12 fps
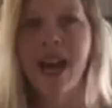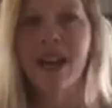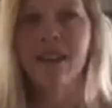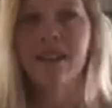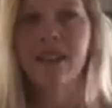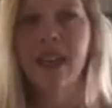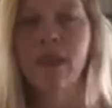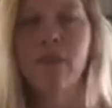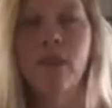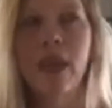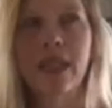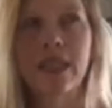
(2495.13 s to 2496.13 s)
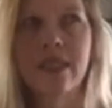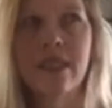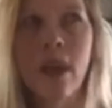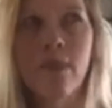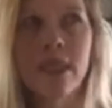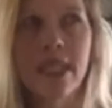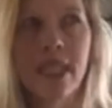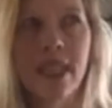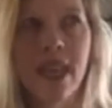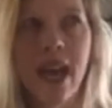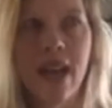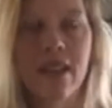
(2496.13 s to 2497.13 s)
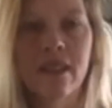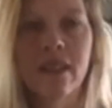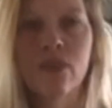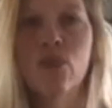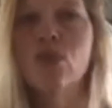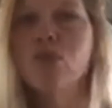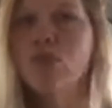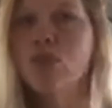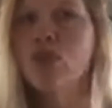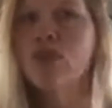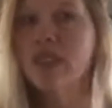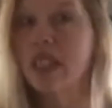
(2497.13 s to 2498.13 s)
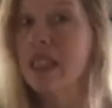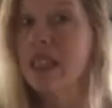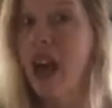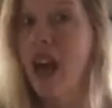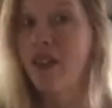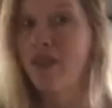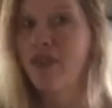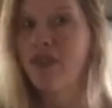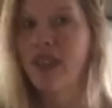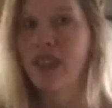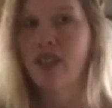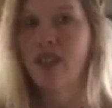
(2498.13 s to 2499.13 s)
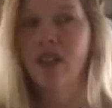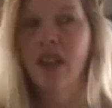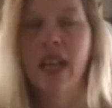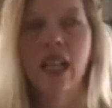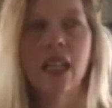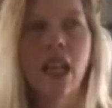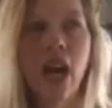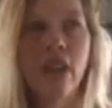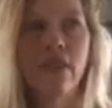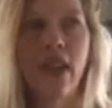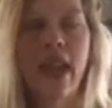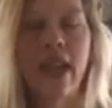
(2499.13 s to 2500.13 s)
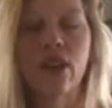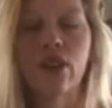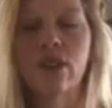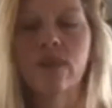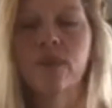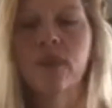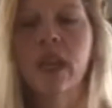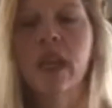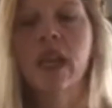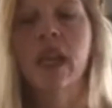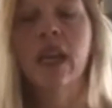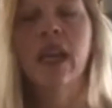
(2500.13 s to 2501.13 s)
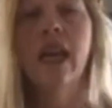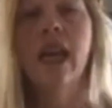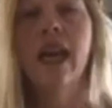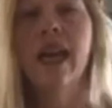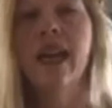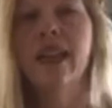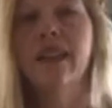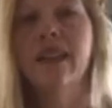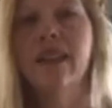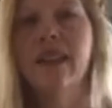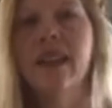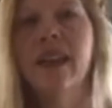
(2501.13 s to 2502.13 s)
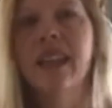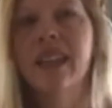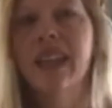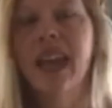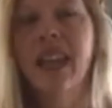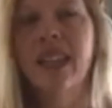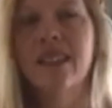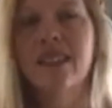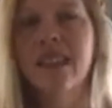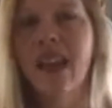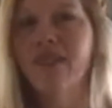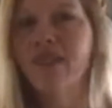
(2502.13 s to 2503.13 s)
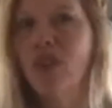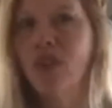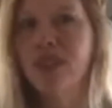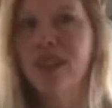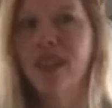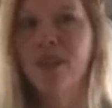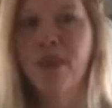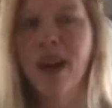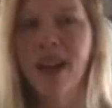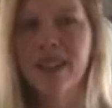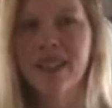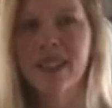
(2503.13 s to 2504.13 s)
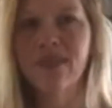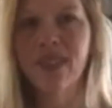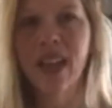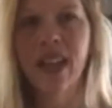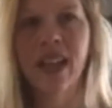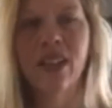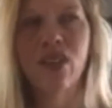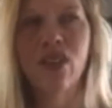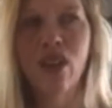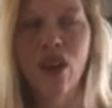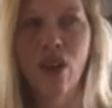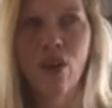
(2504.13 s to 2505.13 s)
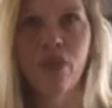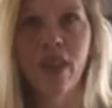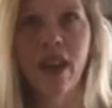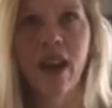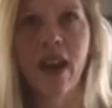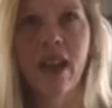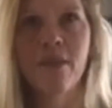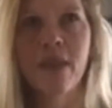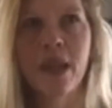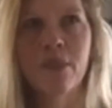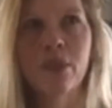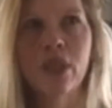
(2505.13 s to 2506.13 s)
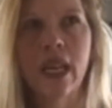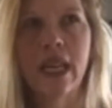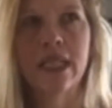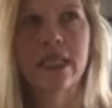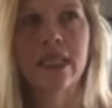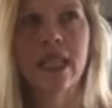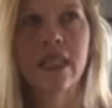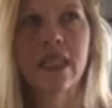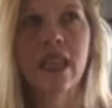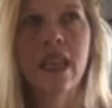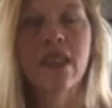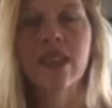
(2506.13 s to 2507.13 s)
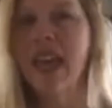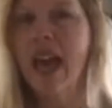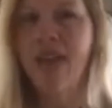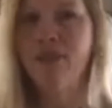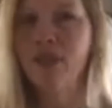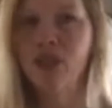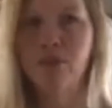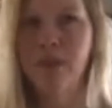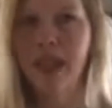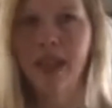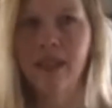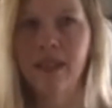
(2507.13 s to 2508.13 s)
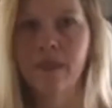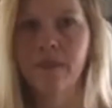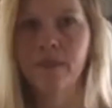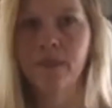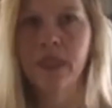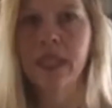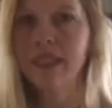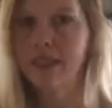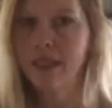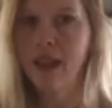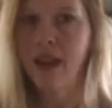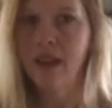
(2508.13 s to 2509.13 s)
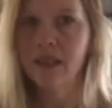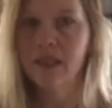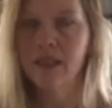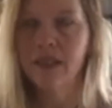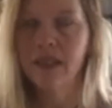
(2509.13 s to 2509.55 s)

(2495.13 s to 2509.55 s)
that and accepting that removes a lot of fear and a lot of anger. And again, it's that focus on the positive, and I know that I am at a place that the average man is not.